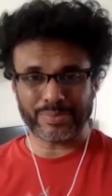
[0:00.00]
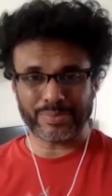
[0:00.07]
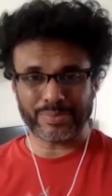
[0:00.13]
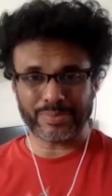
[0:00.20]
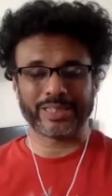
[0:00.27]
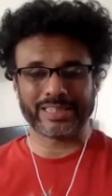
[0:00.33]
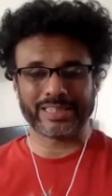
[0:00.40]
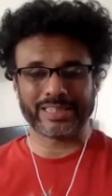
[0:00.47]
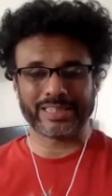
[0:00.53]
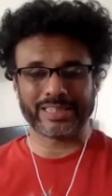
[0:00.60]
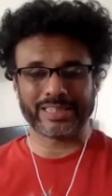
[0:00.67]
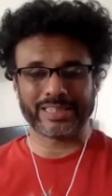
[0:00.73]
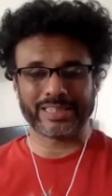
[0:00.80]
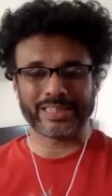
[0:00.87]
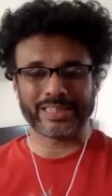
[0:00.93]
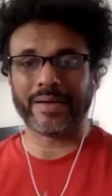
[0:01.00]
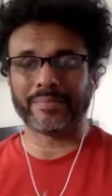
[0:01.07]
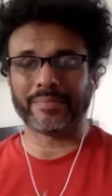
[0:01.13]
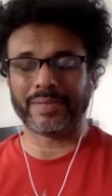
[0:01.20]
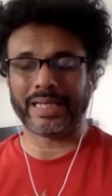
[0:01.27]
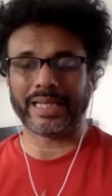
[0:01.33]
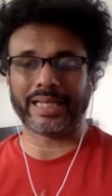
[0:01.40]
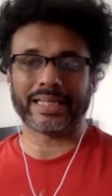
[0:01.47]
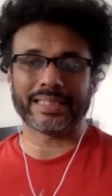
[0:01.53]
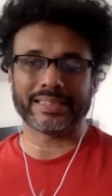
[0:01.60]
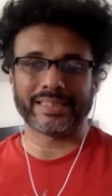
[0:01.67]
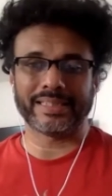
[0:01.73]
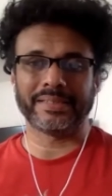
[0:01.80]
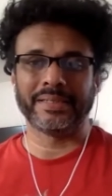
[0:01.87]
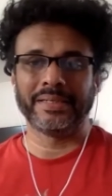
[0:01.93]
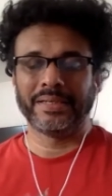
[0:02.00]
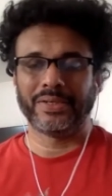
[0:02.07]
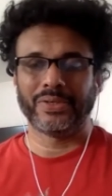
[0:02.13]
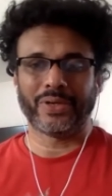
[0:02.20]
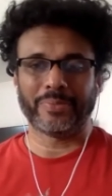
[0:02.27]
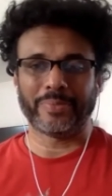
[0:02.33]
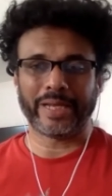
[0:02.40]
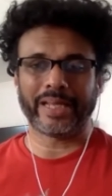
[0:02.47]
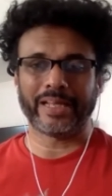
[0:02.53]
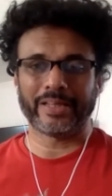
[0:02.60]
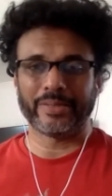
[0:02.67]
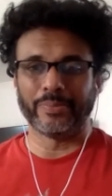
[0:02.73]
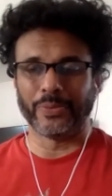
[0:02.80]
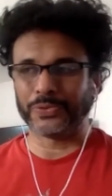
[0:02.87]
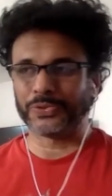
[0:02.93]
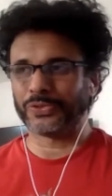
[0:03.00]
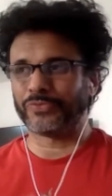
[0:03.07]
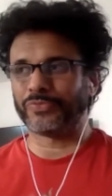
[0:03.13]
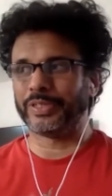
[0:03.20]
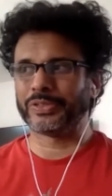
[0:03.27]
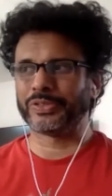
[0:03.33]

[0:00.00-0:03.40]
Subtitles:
with the tide, but I am, like I said, I'm making the most of it.